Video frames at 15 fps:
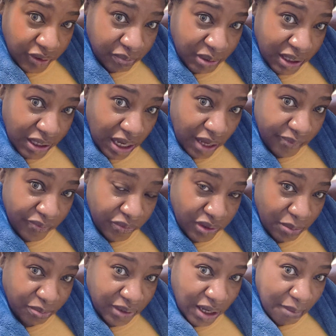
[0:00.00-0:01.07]
But
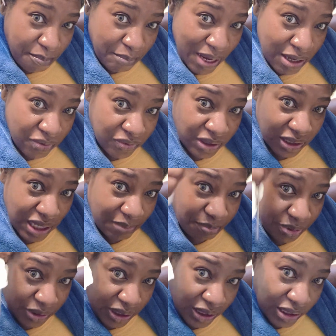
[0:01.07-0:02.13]
the amount that I
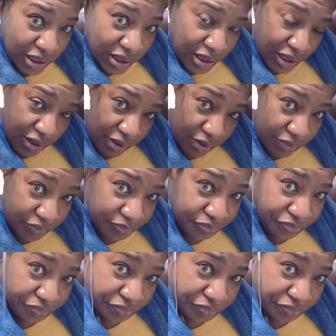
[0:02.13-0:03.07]
put in there,